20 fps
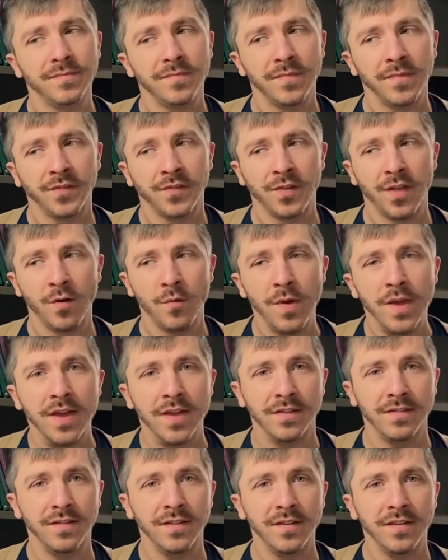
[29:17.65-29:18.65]
so that we
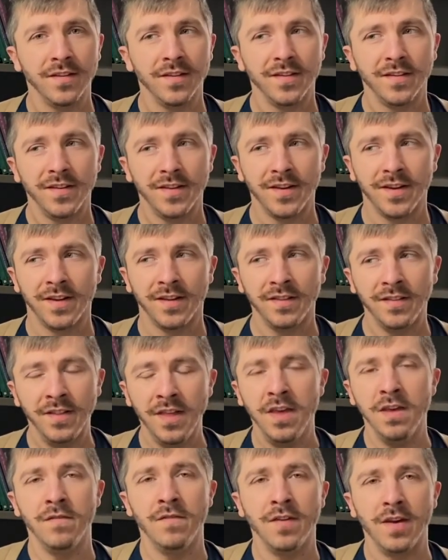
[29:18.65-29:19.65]
can
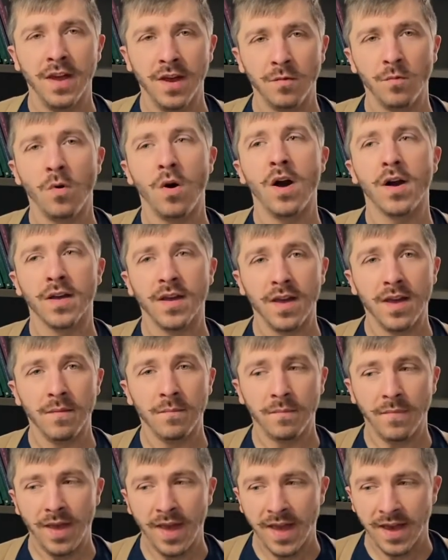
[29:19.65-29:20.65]
live and walk
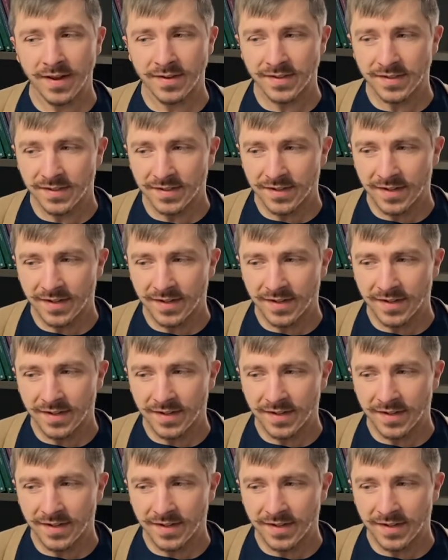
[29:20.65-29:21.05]
and